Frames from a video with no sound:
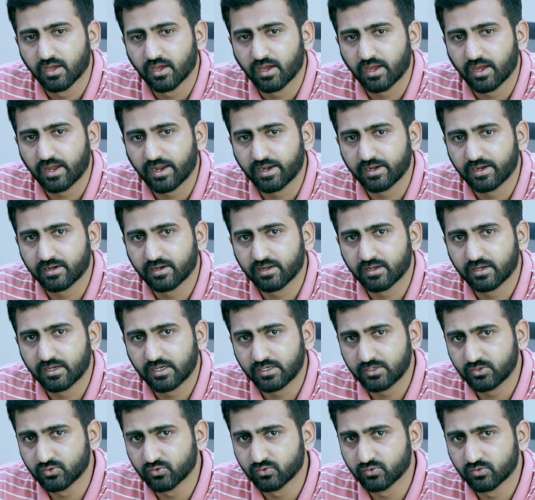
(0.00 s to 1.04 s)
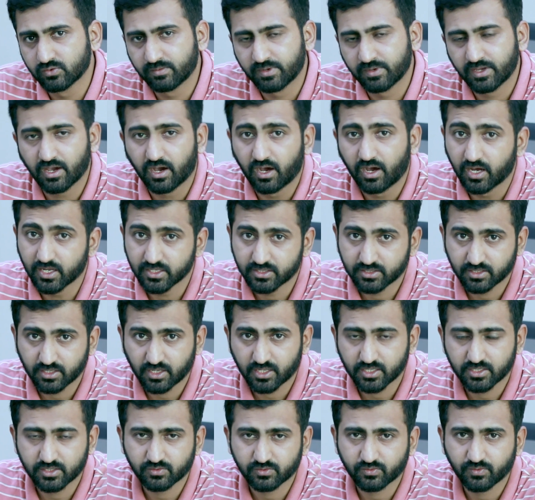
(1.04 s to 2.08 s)
and you may ask
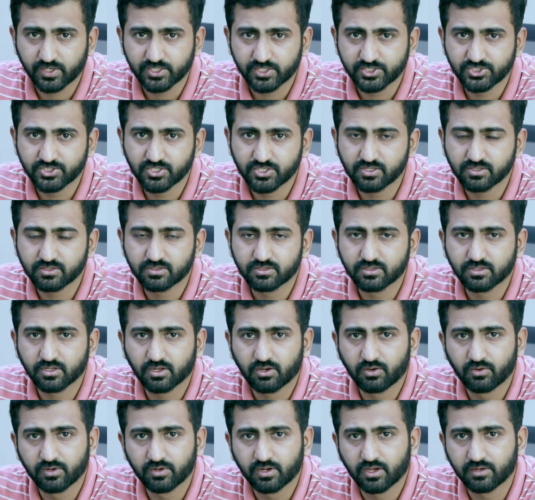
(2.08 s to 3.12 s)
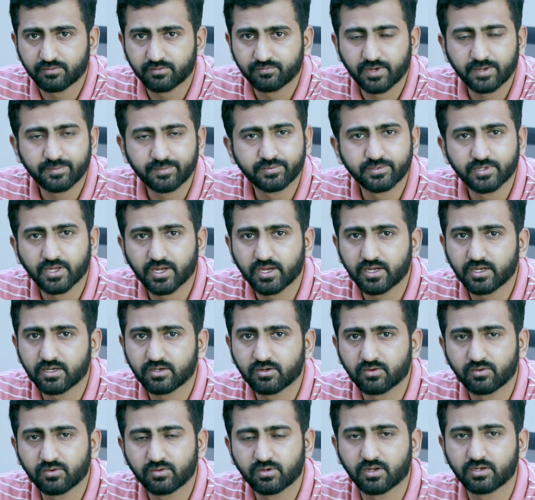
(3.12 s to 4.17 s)
us questions on our
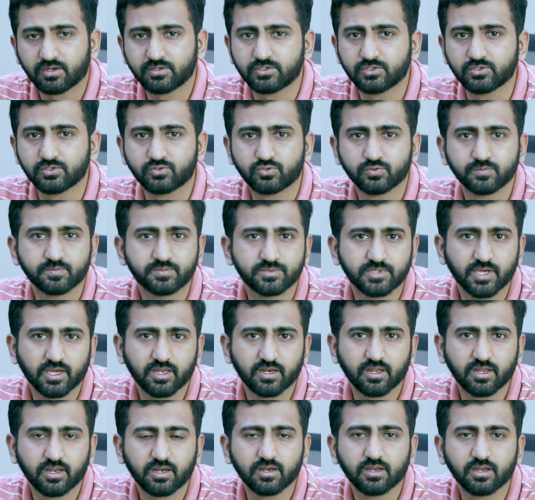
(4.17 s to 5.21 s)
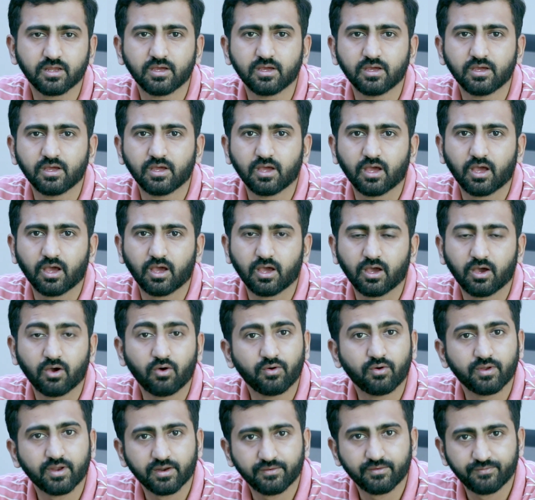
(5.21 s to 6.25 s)
website, on our YouTube channel,
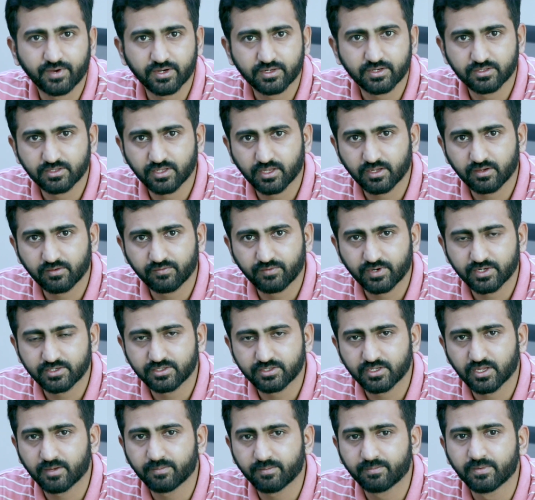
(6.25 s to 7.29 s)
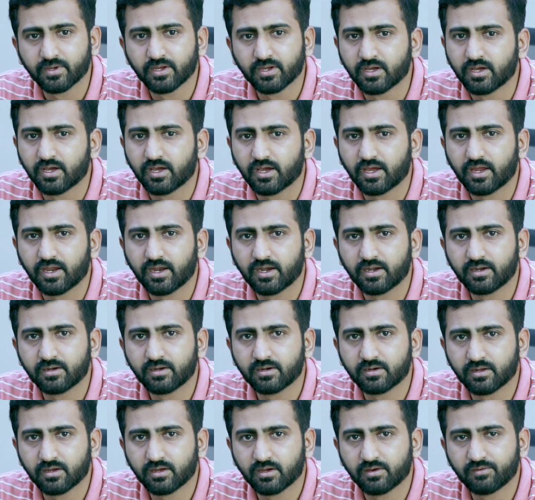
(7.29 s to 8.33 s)
on our WhatsApp,
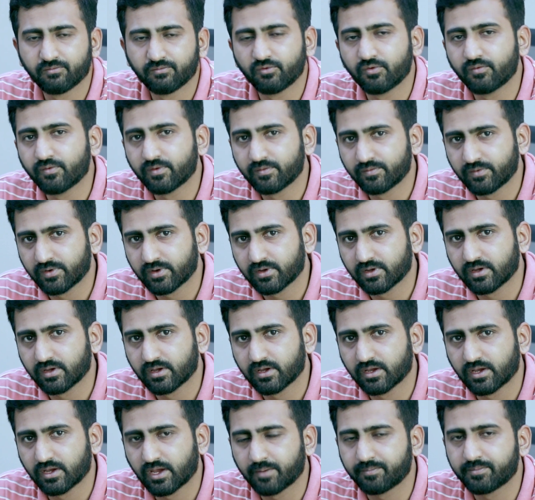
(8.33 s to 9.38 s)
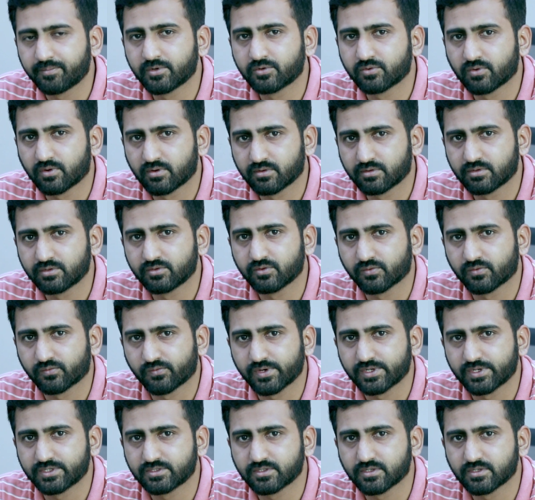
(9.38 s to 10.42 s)
and we will be happy to answer your
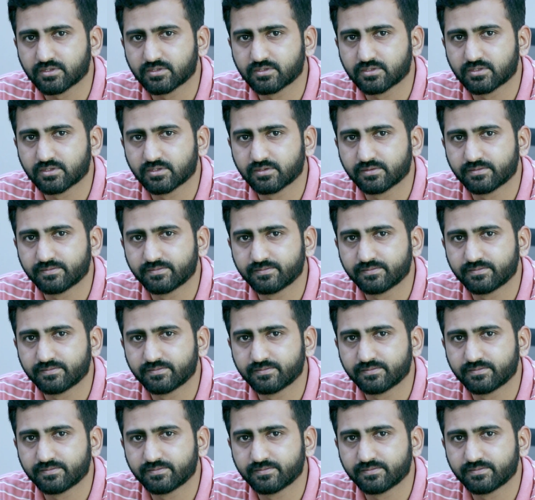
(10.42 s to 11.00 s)
questions.